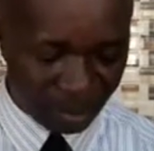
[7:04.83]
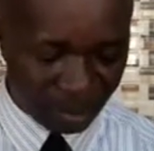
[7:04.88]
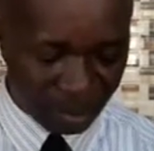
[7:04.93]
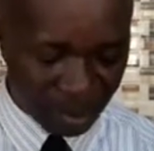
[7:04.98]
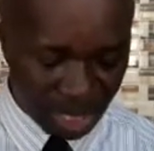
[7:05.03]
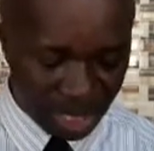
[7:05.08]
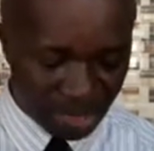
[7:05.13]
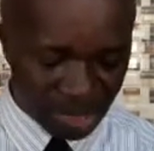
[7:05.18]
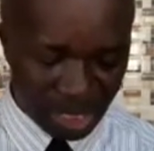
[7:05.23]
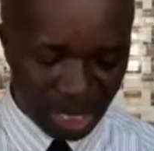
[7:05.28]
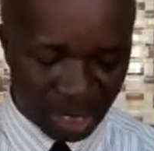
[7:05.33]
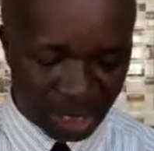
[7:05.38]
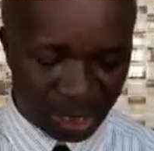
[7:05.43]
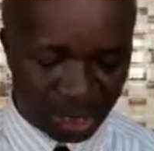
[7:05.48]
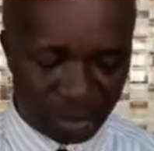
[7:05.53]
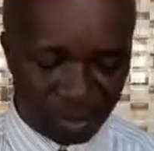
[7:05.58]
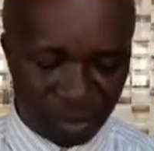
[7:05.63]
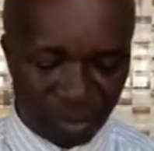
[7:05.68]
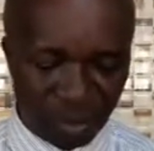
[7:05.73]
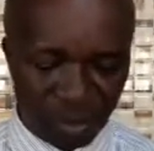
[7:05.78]

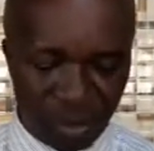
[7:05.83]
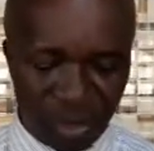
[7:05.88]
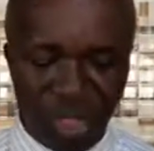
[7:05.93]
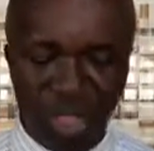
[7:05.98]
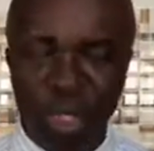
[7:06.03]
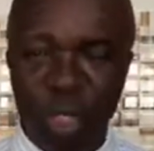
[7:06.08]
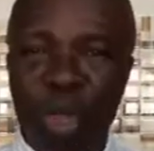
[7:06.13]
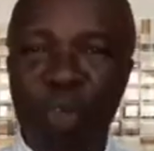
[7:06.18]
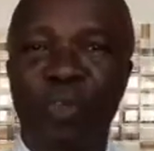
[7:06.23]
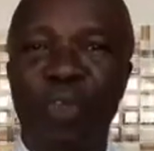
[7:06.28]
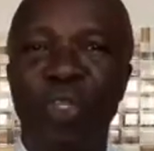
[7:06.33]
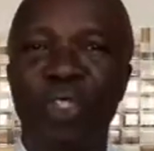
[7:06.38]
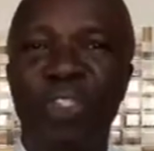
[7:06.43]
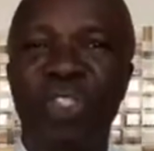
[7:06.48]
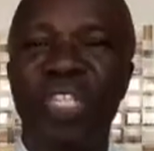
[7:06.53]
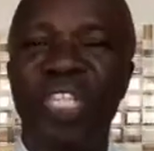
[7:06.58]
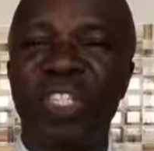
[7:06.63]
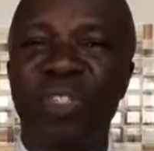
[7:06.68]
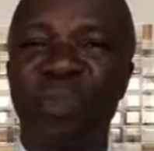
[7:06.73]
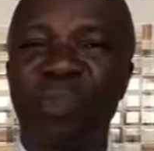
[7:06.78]
Pleasant. Of course,
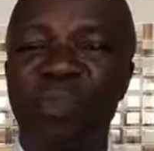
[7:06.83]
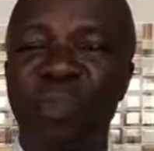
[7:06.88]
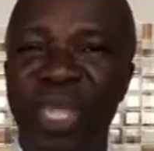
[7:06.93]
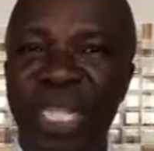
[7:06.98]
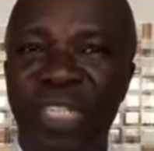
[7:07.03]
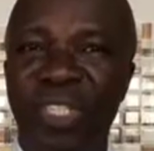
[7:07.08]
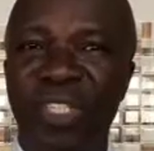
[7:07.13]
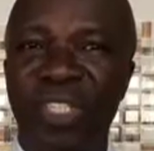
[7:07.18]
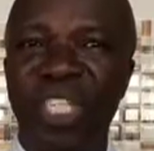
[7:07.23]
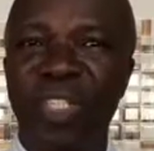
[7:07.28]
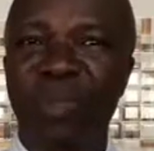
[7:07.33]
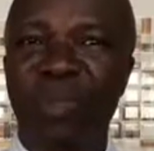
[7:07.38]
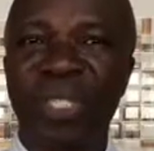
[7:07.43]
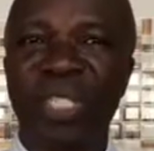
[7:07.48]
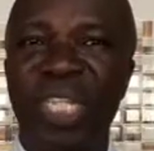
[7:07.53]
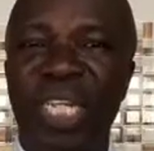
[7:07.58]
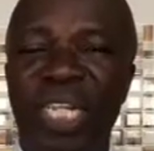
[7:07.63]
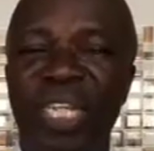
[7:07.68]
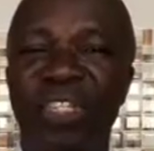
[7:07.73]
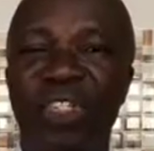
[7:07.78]
this means, this
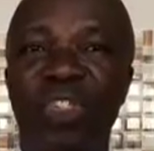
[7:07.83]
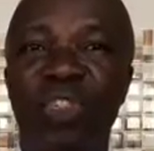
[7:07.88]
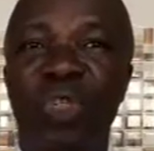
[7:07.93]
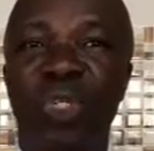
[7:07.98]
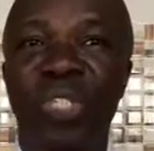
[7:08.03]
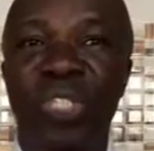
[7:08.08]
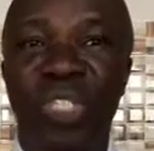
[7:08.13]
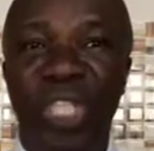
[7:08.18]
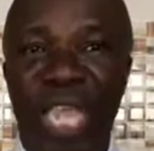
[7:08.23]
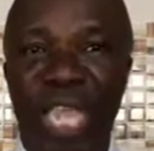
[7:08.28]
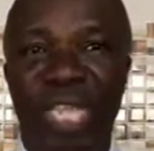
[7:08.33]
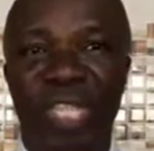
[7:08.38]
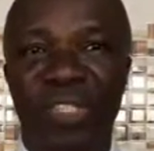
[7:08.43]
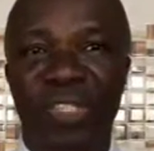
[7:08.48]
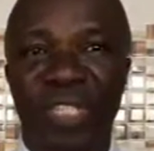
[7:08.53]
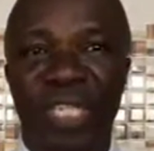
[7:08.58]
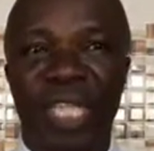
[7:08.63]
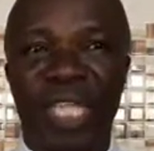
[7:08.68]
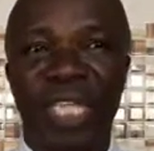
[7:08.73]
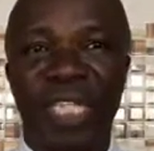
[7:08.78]
basically
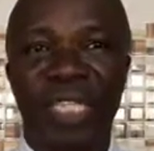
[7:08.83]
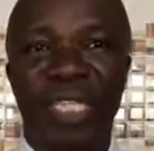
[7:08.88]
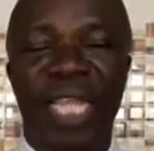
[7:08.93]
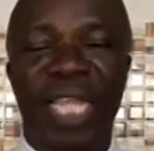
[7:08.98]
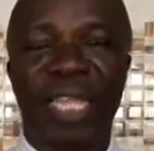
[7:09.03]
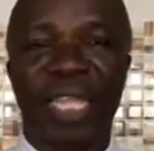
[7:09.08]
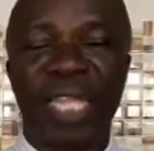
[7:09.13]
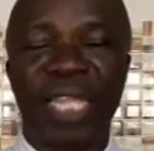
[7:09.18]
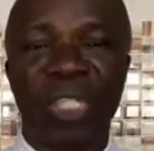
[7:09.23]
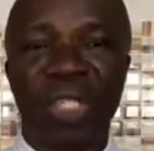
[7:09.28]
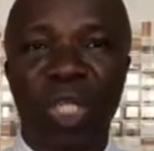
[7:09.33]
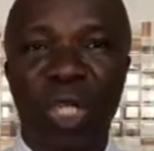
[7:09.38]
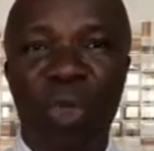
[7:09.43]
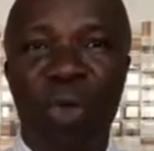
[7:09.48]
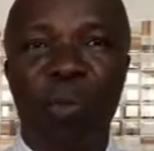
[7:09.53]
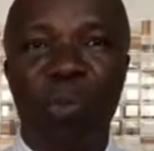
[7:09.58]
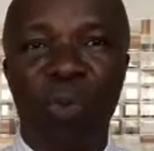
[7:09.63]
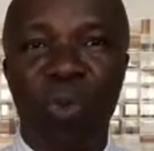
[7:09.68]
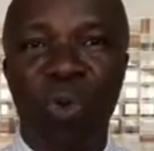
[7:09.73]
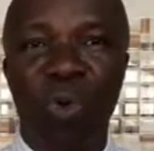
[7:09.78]
suggests that this
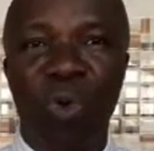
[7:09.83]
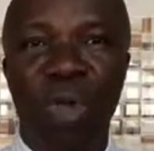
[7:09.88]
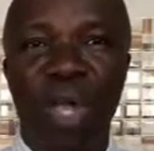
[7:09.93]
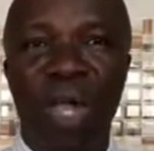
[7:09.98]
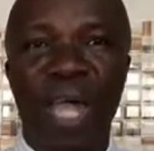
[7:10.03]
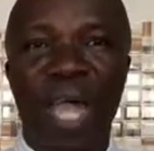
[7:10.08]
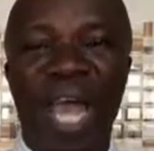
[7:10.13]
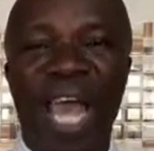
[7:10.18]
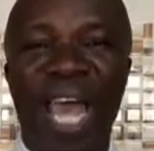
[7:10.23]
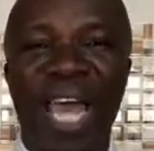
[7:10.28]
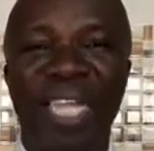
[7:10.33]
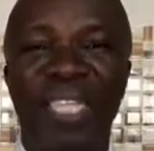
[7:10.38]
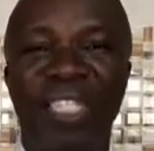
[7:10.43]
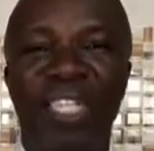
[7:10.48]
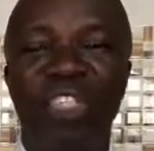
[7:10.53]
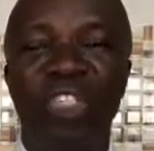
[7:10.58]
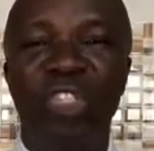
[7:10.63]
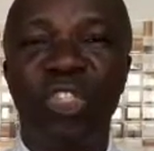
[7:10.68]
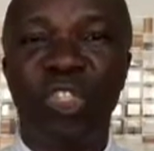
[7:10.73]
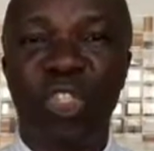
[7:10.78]
couple had the
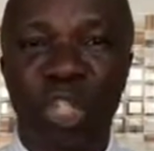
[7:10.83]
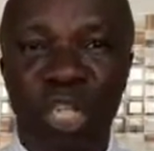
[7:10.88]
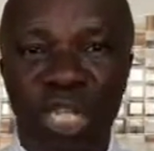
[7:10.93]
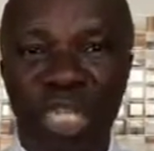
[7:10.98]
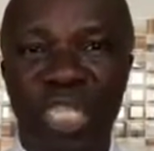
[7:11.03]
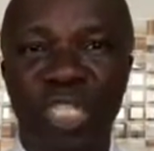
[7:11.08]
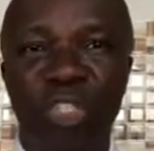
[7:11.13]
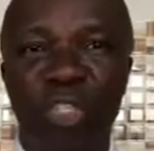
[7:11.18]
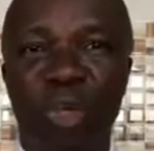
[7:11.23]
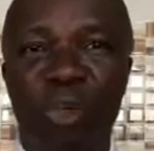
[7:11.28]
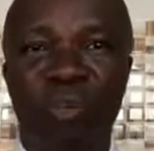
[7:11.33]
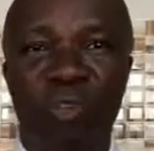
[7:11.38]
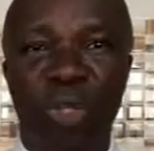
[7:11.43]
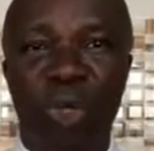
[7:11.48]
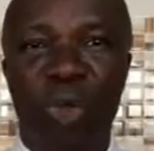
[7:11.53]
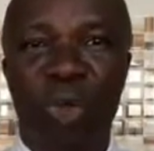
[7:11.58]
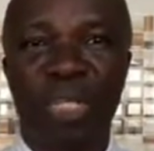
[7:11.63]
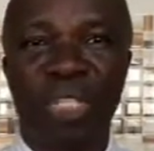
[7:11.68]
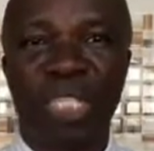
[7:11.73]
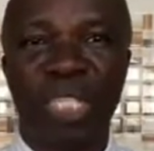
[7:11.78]
knowledge of
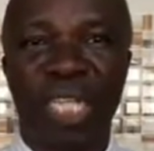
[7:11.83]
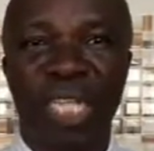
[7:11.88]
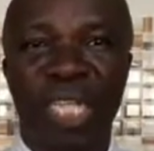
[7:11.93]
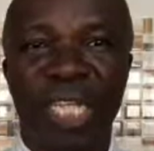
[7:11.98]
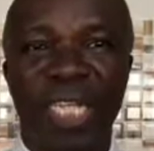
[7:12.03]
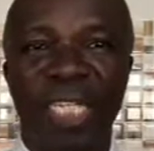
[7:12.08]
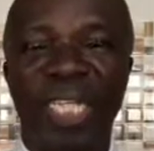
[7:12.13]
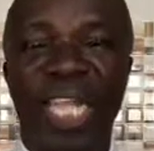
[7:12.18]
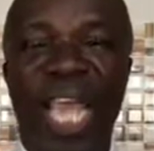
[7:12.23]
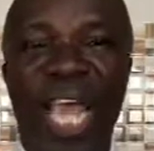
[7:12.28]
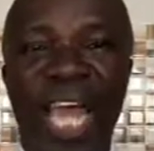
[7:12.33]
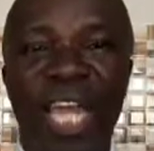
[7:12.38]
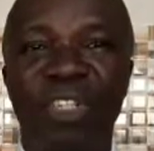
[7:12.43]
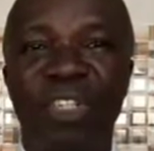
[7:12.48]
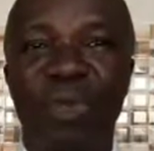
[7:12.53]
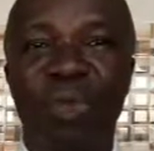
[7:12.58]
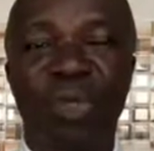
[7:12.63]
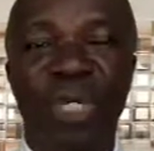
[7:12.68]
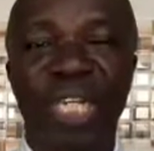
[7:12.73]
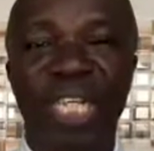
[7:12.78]
God, they had
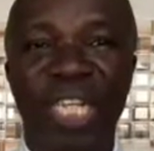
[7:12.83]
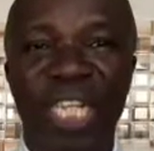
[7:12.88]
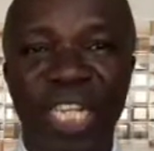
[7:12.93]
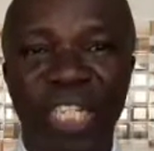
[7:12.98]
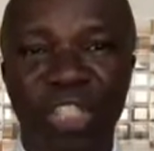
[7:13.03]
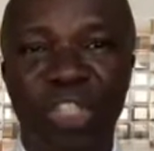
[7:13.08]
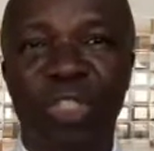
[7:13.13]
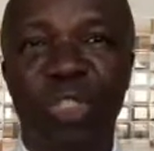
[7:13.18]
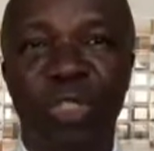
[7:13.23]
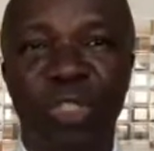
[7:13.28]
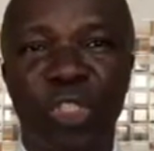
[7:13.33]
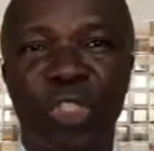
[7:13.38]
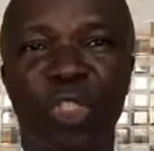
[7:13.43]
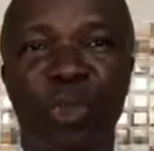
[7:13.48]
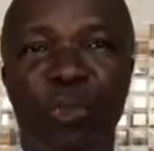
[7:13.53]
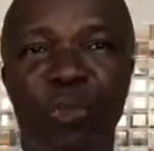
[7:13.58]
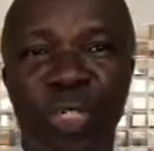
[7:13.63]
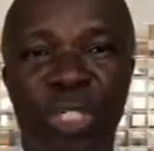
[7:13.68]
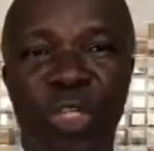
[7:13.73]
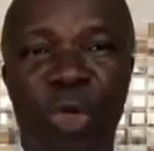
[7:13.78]
a
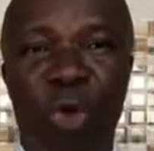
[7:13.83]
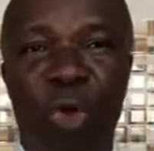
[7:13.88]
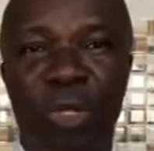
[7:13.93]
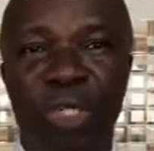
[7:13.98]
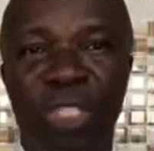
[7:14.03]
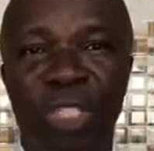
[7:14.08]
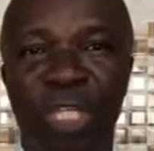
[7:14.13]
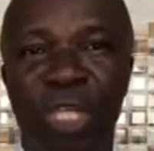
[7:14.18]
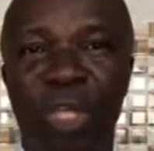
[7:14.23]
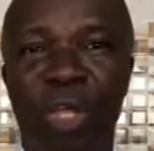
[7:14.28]
relationship with God,